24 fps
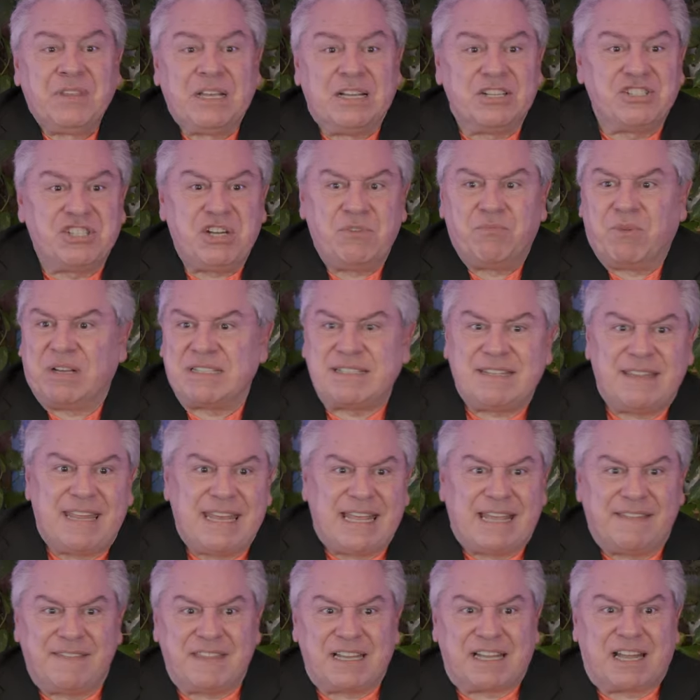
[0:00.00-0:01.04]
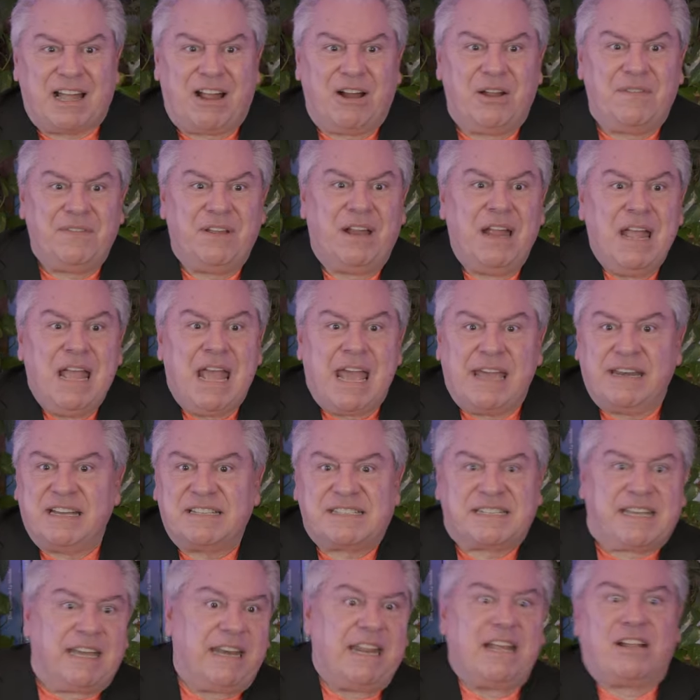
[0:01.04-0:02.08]
And she runs and they get in the car and
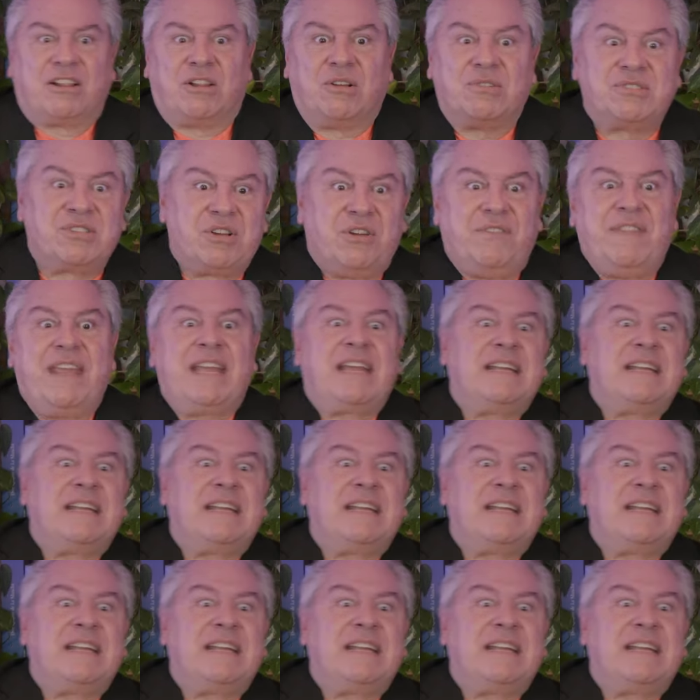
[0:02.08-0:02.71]
it's getting closer and they